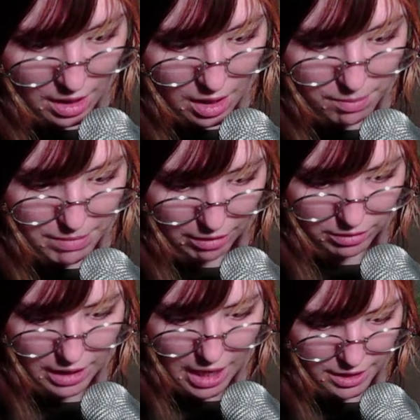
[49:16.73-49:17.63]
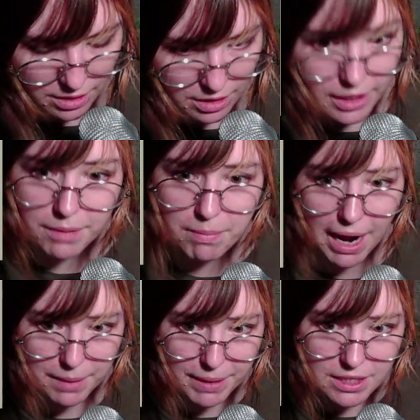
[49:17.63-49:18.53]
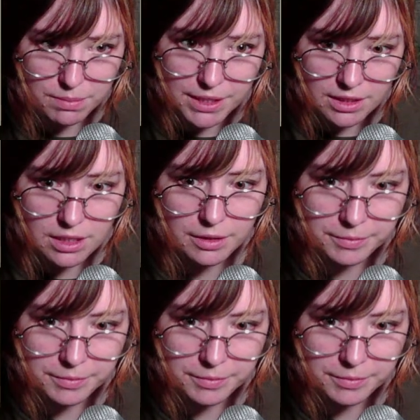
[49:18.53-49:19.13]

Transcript: Mountain lion in my basement?